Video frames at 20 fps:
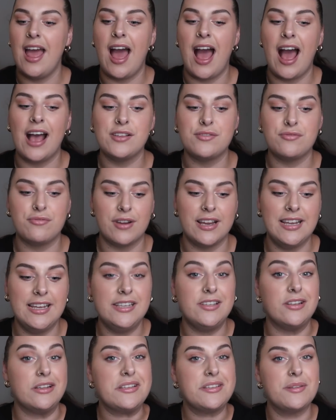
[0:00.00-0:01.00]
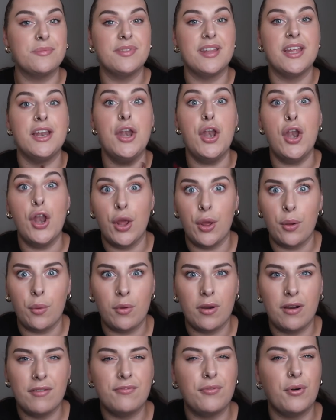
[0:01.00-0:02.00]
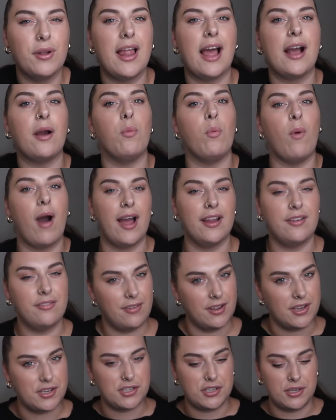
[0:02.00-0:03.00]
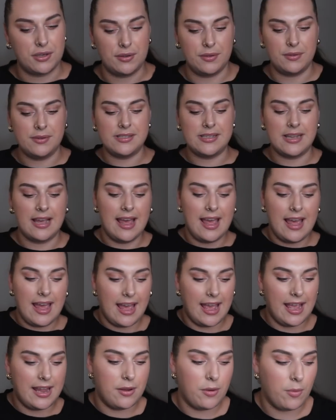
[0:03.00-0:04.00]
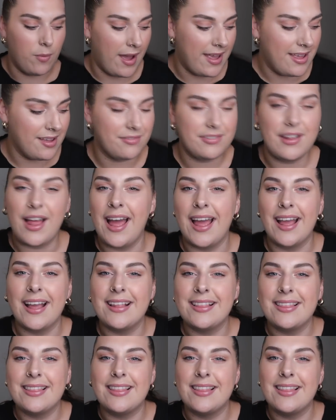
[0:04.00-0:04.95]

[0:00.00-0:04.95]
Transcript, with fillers: has really done something new for like wide fit shoes in a way of like,